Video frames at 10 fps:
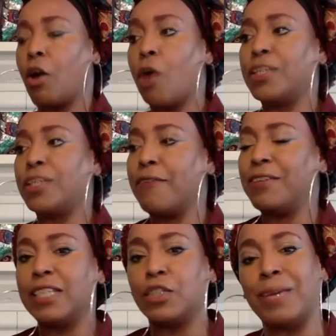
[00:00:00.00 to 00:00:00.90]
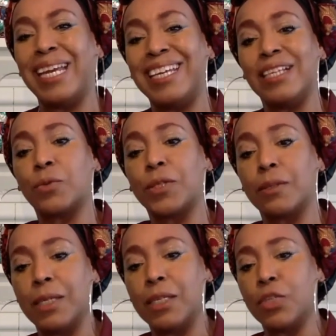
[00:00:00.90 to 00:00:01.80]
And they're always having these meetings
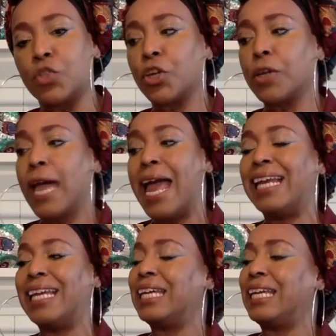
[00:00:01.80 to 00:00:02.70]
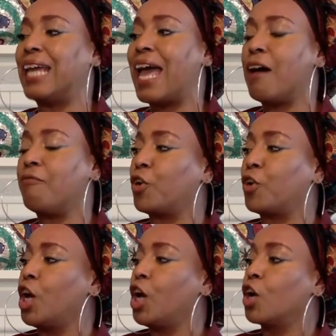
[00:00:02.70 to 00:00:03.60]
with the minister, and he can't
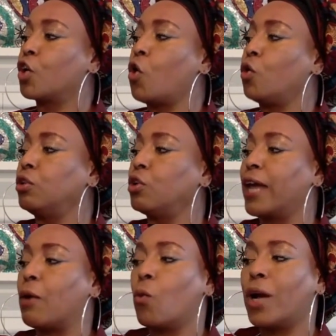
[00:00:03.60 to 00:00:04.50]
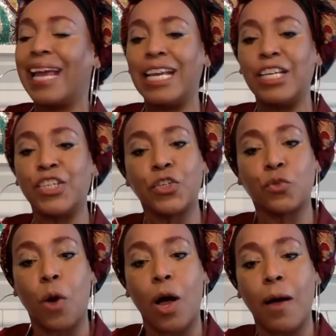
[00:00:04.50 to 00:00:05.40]
ever go look at what
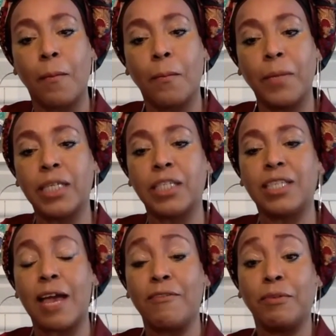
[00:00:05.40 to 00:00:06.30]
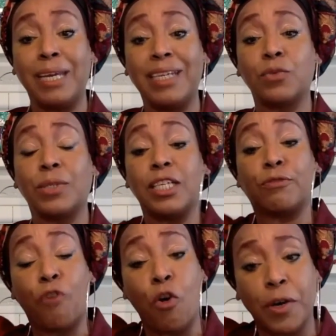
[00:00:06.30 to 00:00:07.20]
Haitians want because he's having meetings with
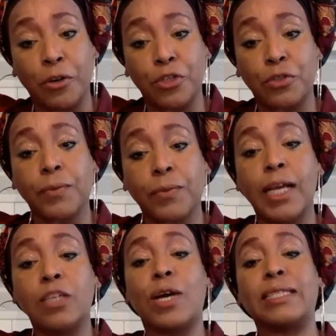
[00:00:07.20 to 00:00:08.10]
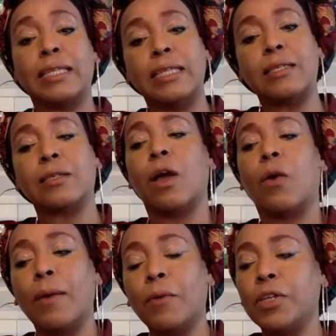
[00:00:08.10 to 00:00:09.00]
these foreigners. So I said,
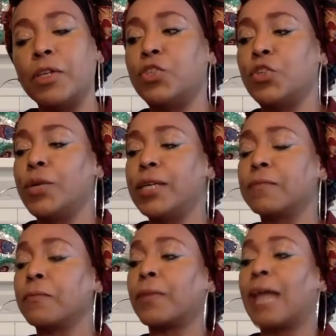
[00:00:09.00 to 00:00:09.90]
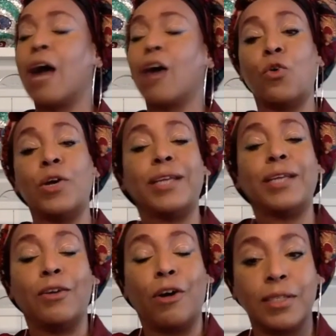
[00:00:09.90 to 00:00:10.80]
listen, what I'm going to do is I'll
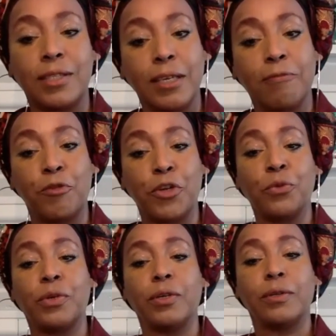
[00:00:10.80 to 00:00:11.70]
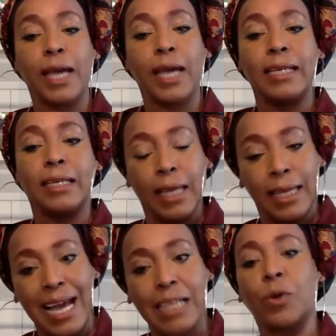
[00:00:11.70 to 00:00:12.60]
coordinate all this thing for you. And
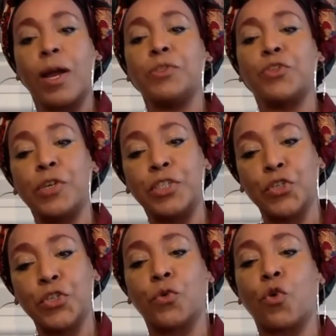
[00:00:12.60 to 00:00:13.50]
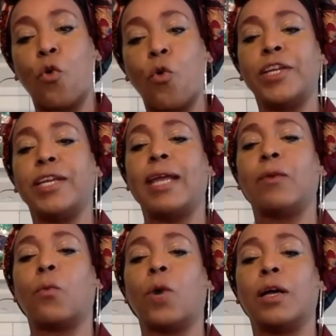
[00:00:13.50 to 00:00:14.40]
that's what I was going to do,
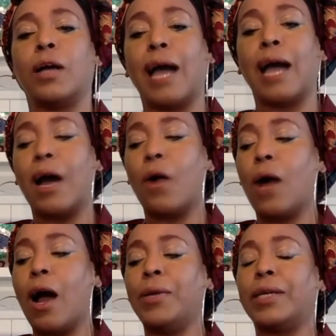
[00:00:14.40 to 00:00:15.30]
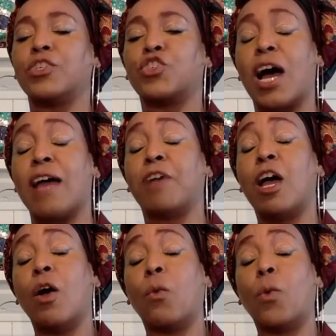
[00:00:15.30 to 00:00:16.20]
coordinate how we can
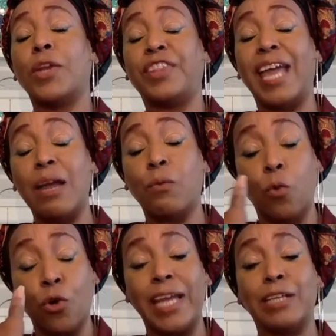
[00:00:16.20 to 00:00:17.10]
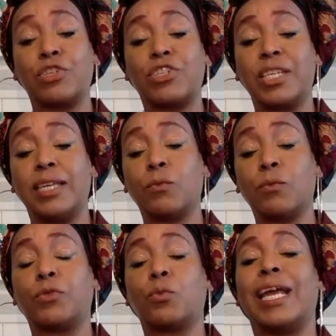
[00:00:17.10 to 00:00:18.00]
jive what they were interested
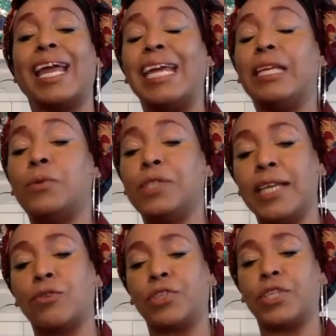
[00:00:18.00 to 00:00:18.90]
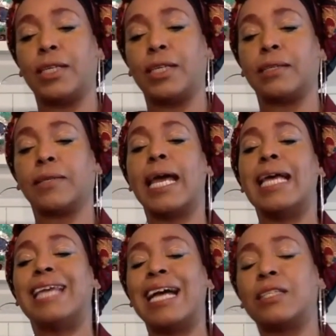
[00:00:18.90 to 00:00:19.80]
in with what Haiti was interested in.
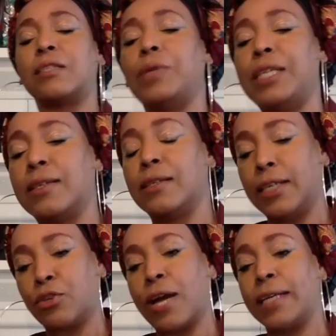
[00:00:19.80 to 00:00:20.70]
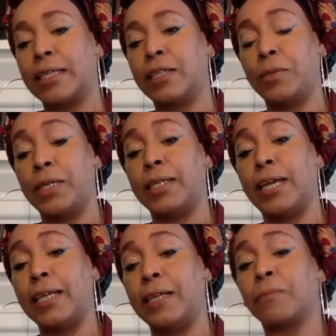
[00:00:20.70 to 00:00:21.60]
That's the reason they tried to kill
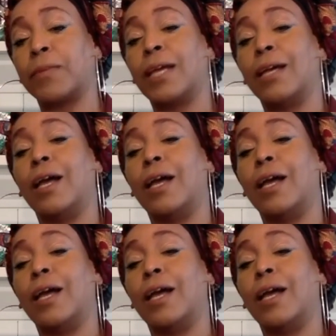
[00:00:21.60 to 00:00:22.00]
me in Haiti.